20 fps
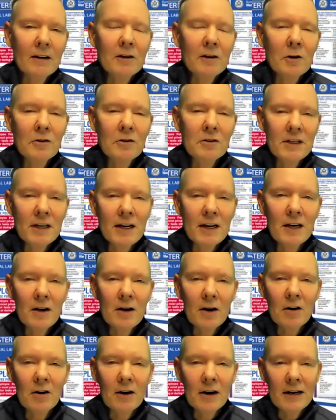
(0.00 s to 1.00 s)
your city,
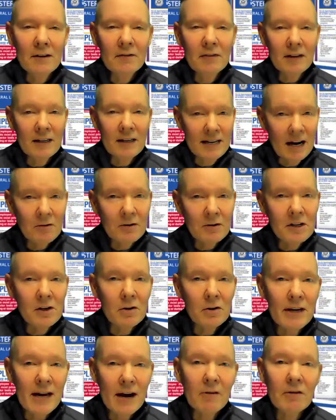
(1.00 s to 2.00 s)
or even down to
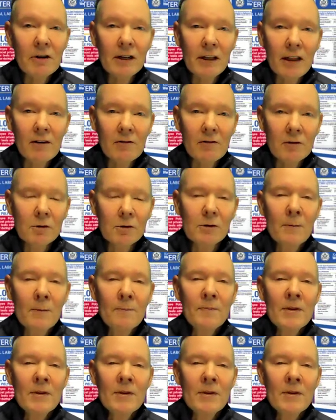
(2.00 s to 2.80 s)
your county level.